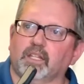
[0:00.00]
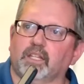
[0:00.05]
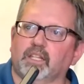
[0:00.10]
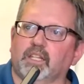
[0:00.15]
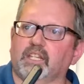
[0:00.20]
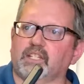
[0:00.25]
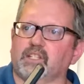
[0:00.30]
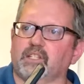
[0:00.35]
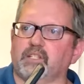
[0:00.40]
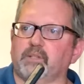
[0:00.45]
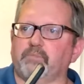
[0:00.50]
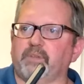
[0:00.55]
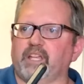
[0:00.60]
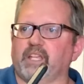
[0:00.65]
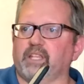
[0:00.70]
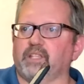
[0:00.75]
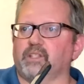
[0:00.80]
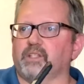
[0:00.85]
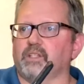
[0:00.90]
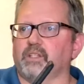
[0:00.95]
Guess it
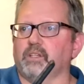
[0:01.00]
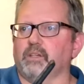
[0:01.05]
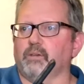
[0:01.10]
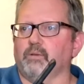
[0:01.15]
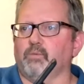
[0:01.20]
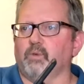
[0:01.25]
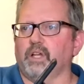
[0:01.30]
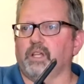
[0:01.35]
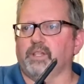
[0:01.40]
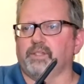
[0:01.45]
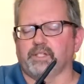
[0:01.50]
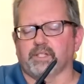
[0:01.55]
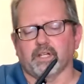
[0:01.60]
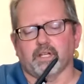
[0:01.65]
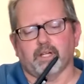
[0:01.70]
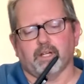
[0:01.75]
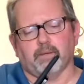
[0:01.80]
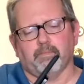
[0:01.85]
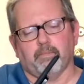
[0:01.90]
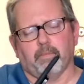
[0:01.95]
depends what
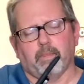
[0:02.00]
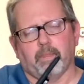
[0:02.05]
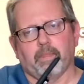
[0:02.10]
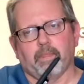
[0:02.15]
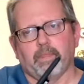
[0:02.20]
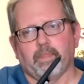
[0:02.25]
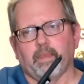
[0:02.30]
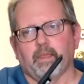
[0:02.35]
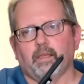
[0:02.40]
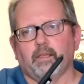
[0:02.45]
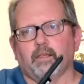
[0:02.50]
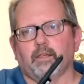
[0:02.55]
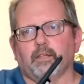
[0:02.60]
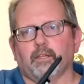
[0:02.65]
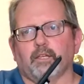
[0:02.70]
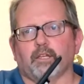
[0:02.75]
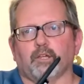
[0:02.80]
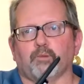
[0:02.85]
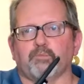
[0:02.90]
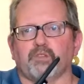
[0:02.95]

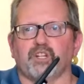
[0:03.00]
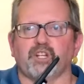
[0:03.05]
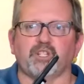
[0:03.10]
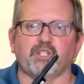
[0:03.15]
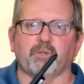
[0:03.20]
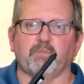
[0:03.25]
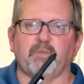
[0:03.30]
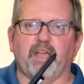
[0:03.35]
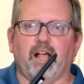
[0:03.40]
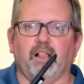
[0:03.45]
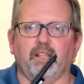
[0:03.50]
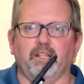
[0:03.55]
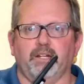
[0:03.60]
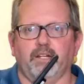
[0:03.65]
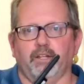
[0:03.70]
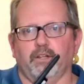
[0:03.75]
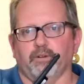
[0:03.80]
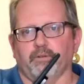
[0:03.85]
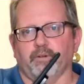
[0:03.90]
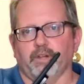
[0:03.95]
municipality
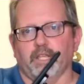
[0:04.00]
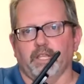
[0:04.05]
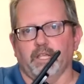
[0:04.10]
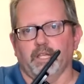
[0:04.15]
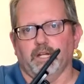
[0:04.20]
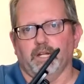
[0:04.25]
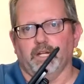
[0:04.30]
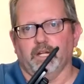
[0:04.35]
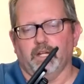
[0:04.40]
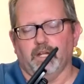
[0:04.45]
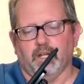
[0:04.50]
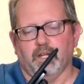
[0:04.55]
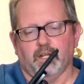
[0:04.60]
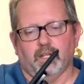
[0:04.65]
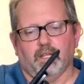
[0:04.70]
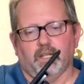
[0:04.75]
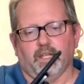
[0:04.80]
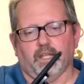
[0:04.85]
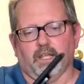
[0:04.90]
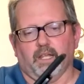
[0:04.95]
you're in
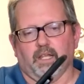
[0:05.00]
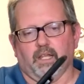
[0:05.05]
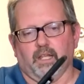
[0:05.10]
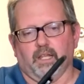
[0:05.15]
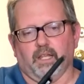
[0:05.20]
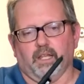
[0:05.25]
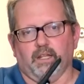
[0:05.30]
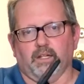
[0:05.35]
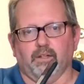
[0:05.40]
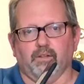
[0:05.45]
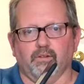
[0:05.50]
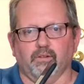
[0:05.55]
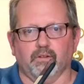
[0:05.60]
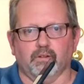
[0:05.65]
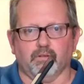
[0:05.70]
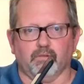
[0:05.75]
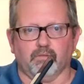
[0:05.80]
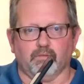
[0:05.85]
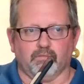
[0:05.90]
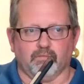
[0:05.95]

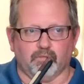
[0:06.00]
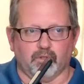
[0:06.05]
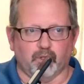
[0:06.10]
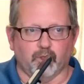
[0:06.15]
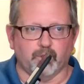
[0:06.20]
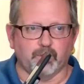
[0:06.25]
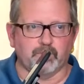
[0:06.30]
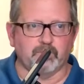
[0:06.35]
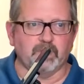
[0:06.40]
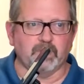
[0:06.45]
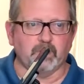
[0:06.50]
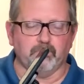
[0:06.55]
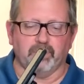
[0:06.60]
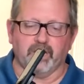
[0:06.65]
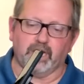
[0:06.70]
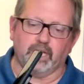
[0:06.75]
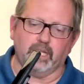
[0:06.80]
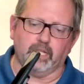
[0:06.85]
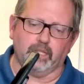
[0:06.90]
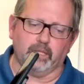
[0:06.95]
and who's being
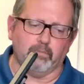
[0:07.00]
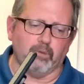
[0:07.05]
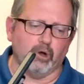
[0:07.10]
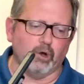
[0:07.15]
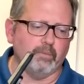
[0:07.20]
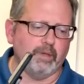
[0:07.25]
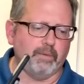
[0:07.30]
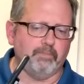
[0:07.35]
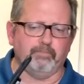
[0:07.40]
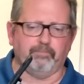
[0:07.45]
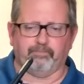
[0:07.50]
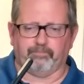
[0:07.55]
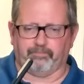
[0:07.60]
picky at the moment.